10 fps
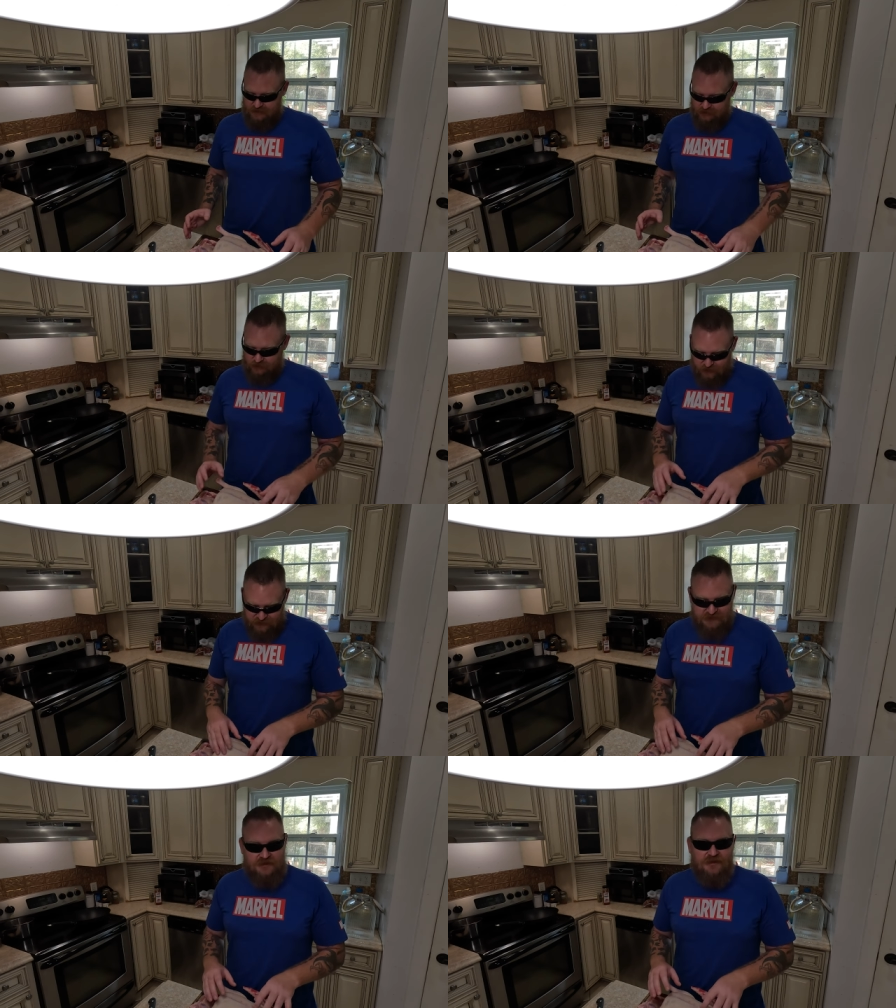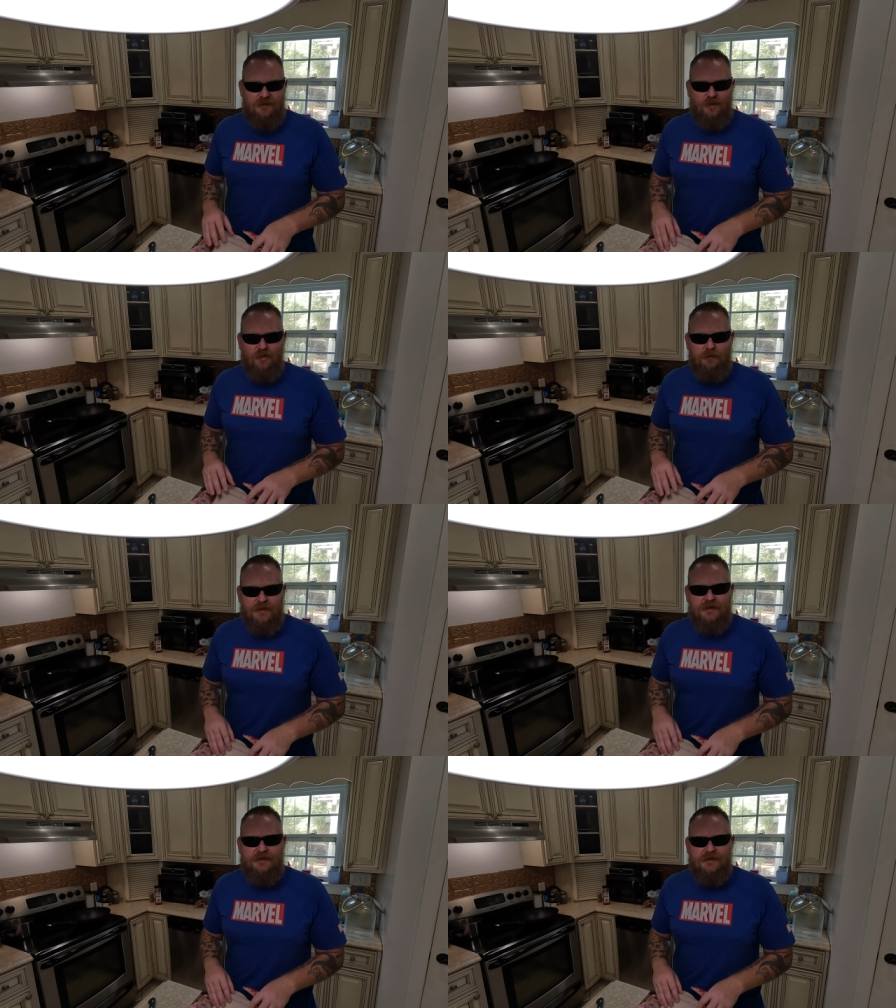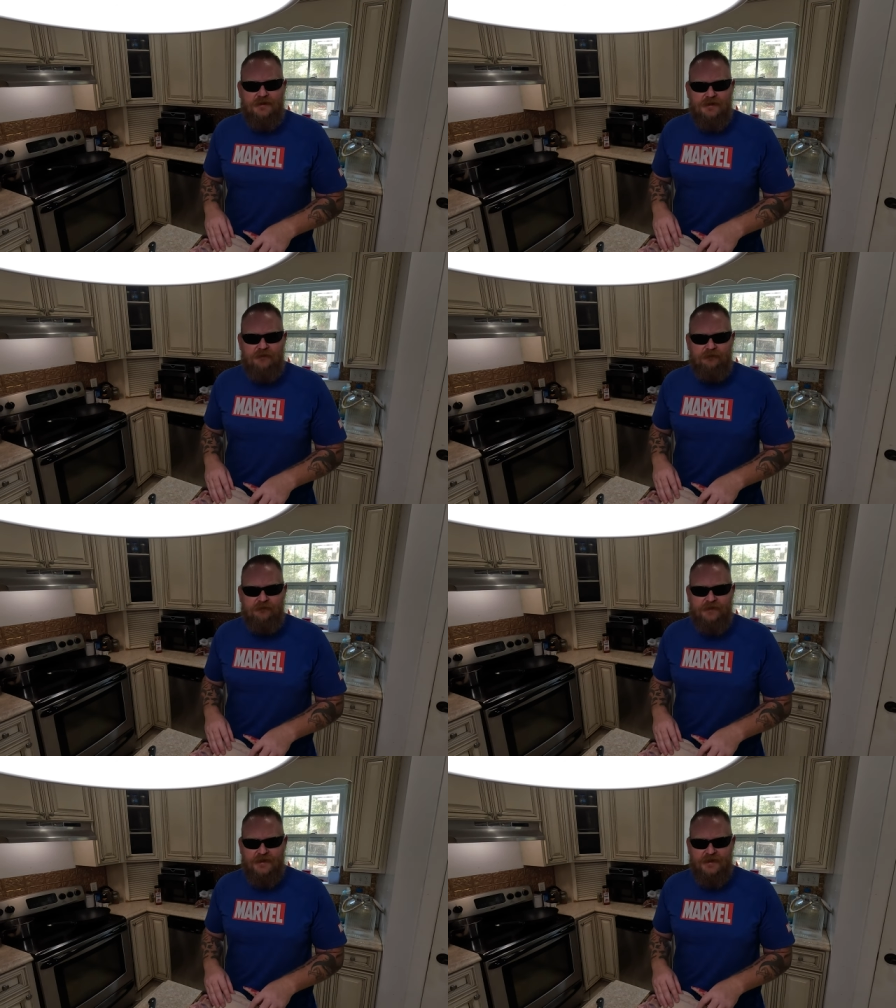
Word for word: Roasting a whole bird,